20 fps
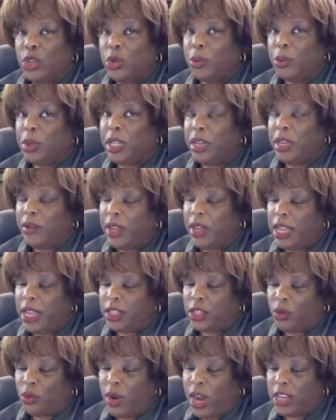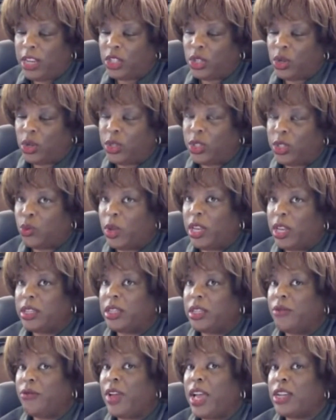Do you believe he has a rational as well
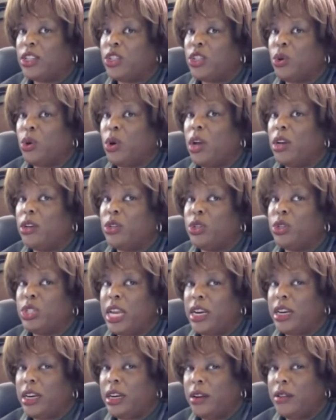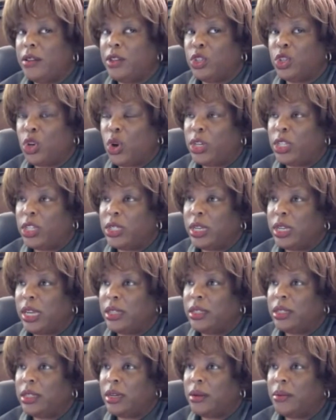as a factual understanding of the charges
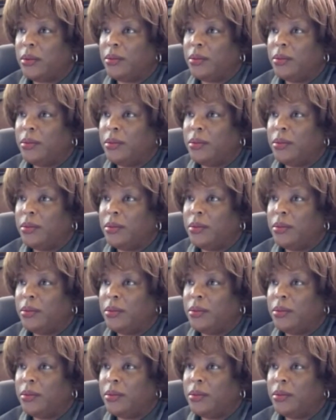against him?